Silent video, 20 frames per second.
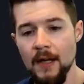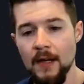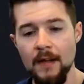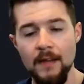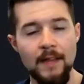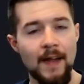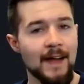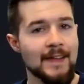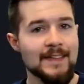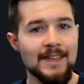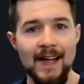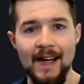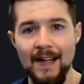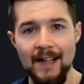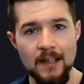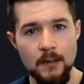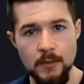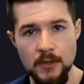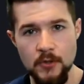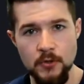that's not going
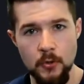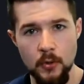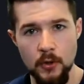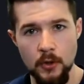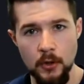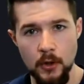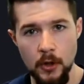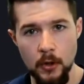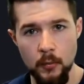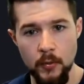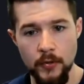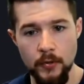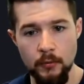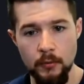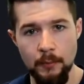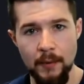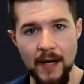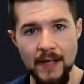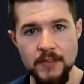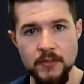to be stored along with the
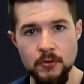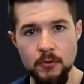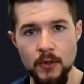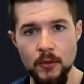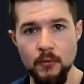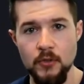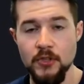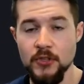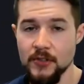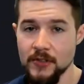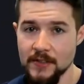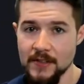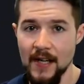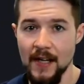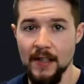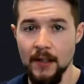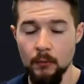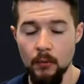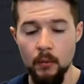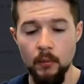repository, which is
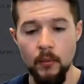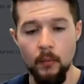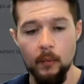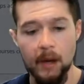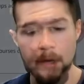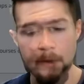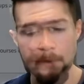exactly what we want.